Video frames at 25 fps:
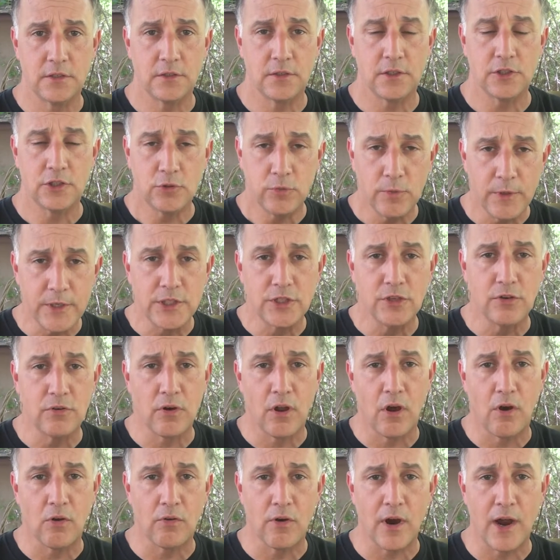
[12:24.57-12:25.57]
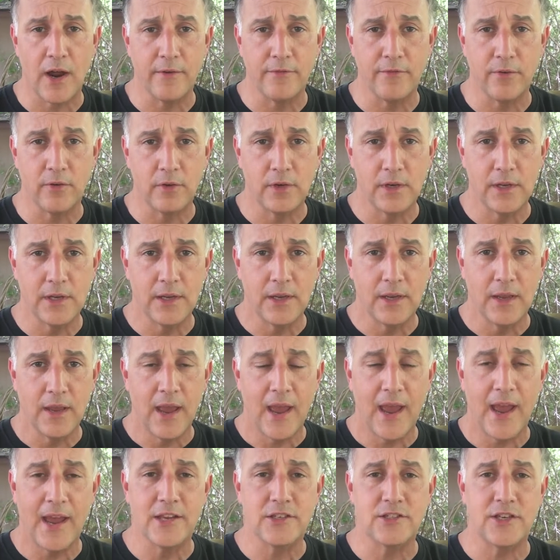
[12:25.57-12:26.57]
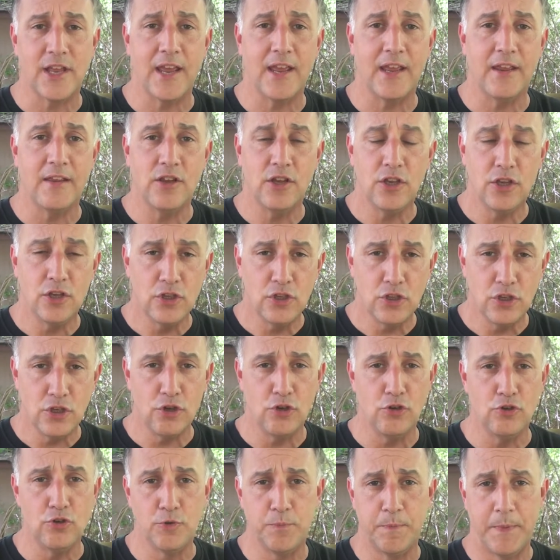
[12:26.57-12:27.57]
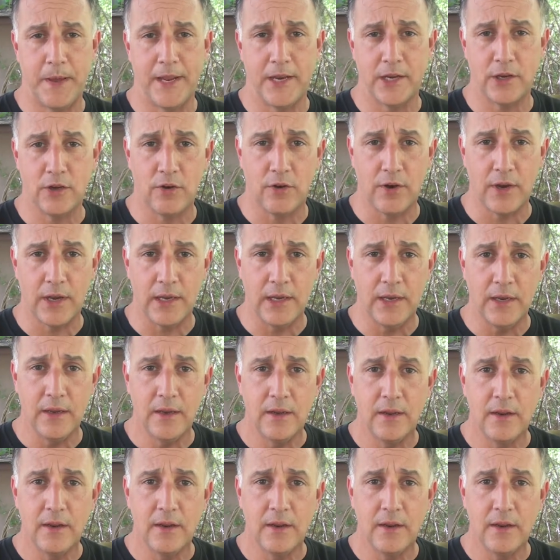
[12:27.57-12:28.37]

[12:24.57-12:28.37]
The 22 long rifle has a huge pedigree